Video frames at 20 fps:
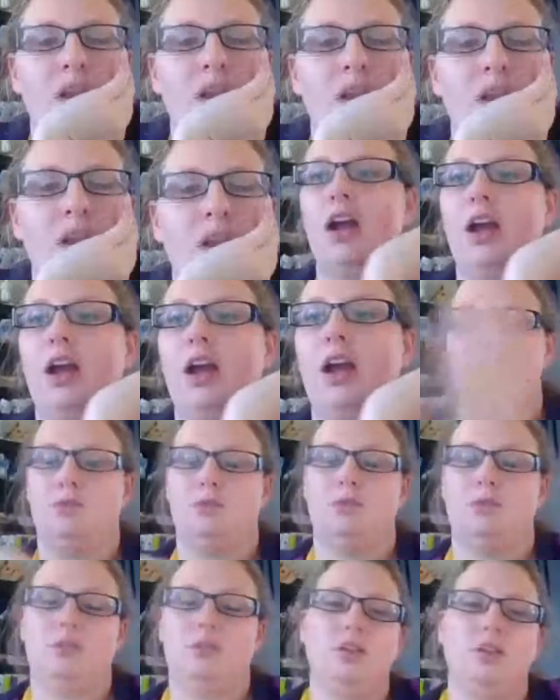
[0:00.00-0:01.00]
All right,
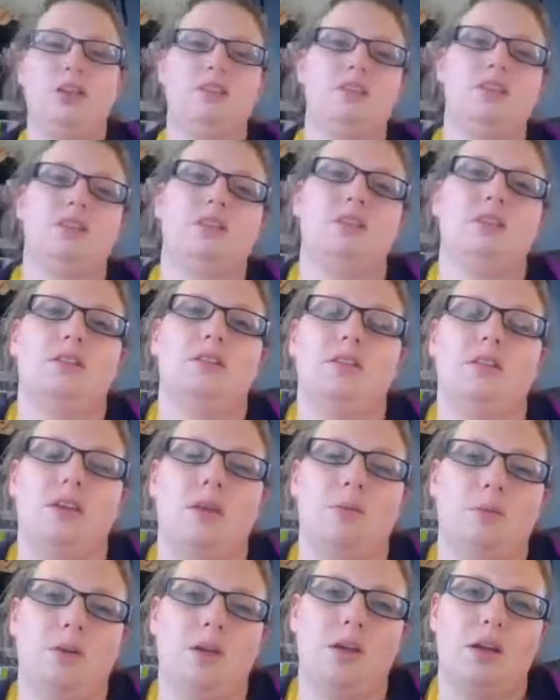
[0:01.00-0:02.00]
let's
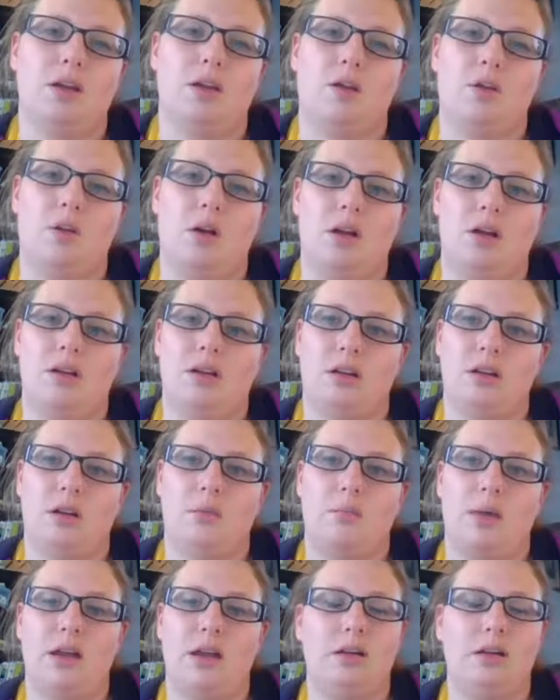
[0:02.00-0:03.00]
skip it and go on and come
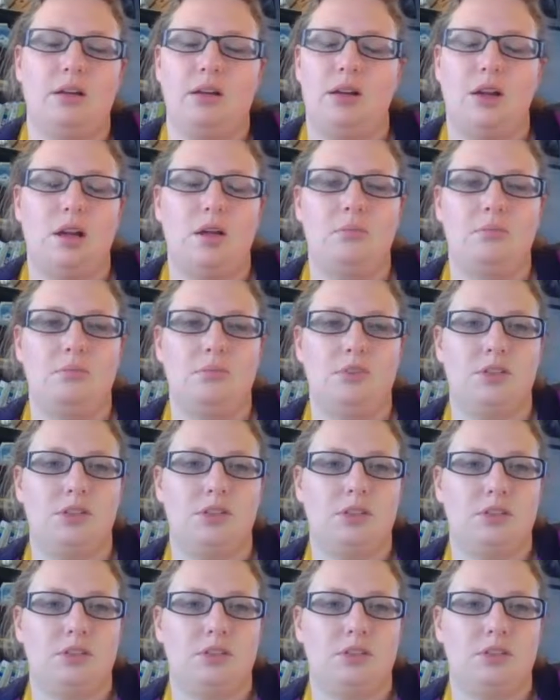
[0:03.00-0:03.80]
back. I'm just.